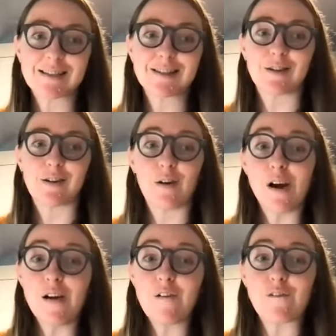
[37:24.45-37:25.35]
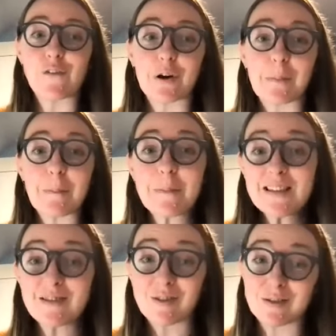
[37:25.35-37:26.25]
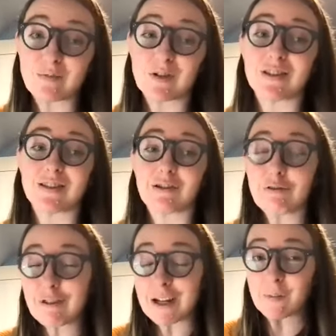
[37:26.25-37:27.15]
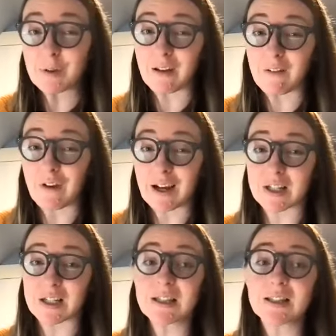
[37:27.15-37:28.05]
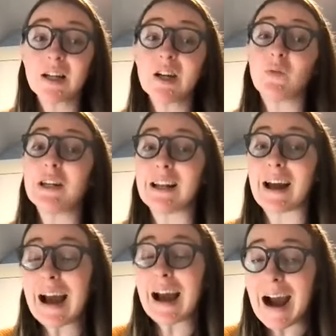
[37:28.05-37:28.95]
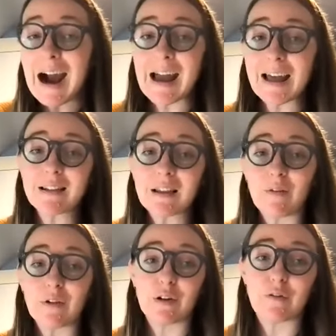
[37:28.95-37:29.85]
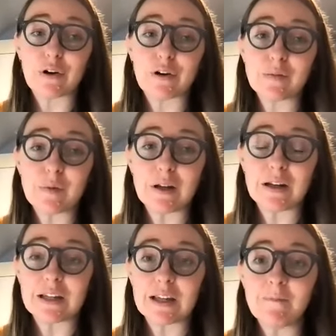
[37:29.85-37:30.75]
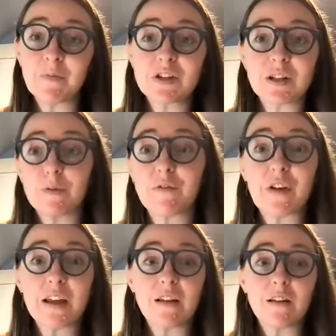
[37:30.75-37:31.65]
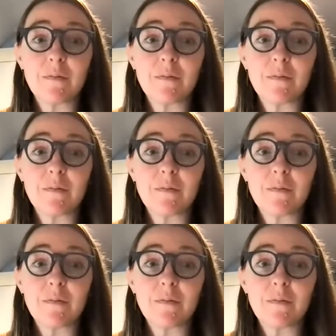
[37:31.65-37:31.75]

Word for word: So for measles, which is incredibly infectious, we need a high level of herd immunity to prevent